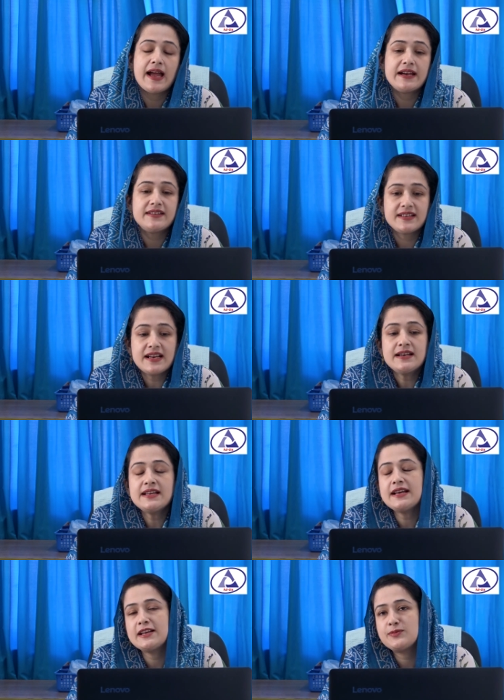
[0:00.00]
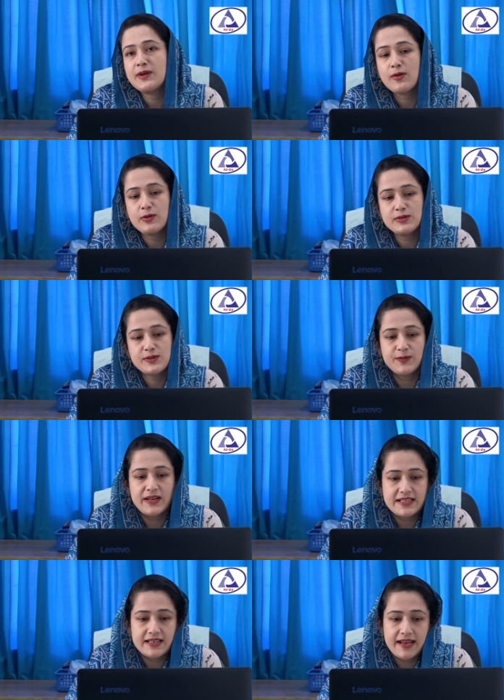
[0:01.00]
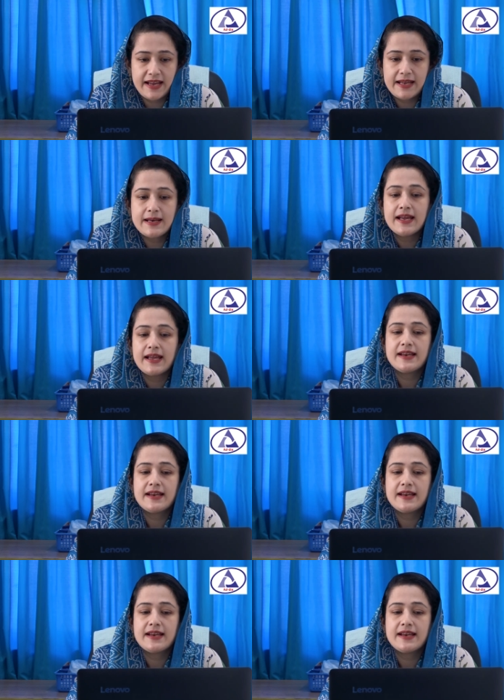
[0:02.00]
And rarely it may cause weight gain,